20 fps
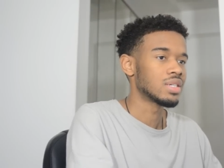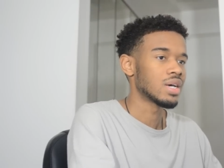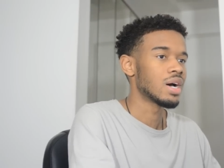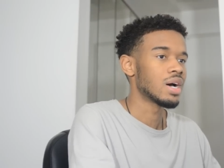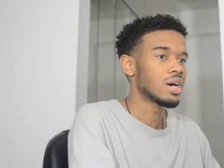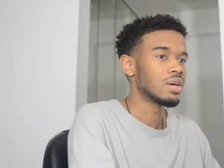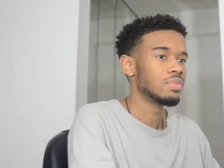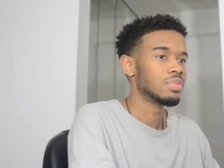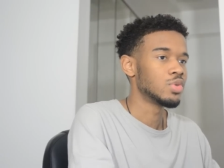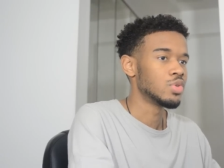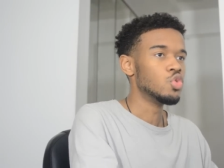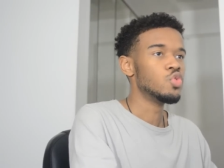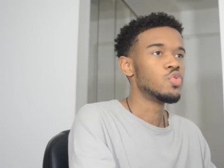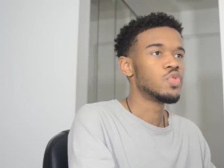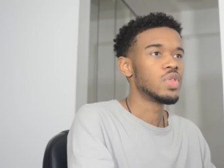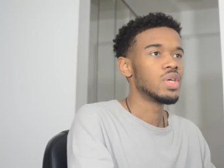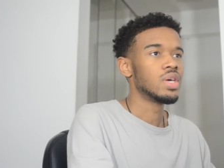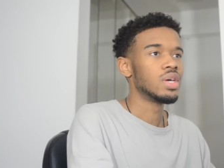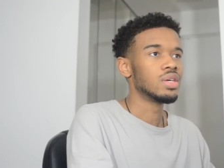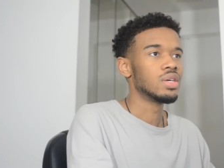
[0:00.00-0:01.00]
time to
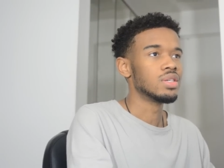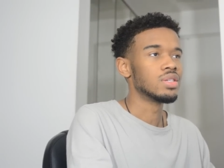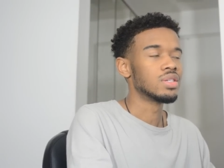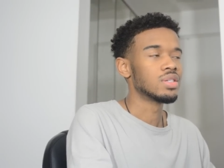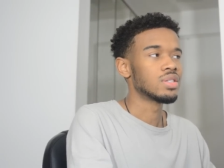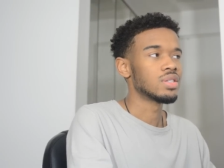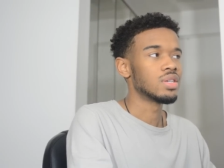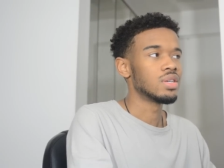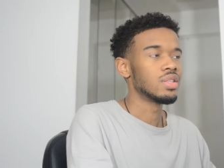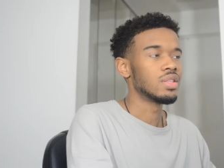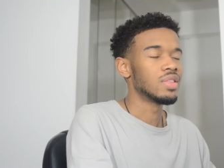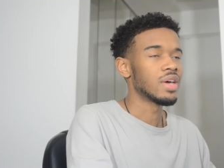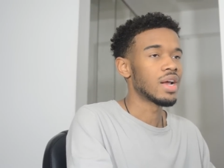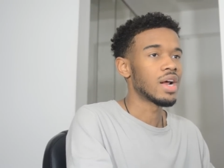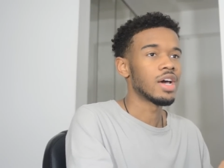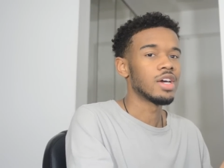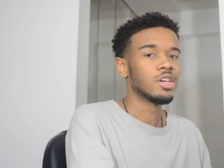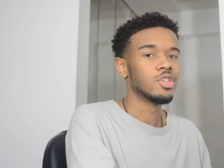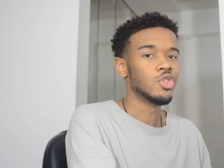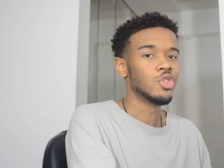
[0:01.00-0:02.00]
things that
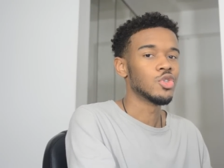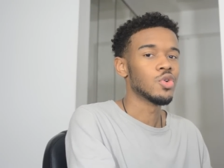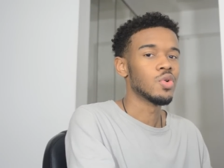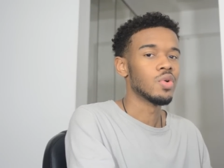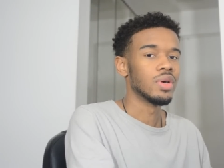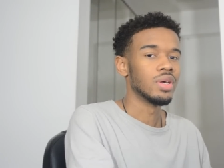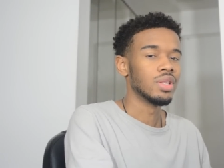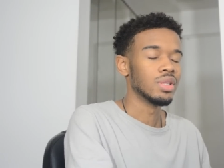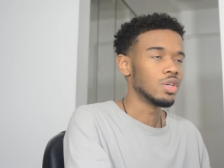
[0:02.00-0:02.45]
I enjoy.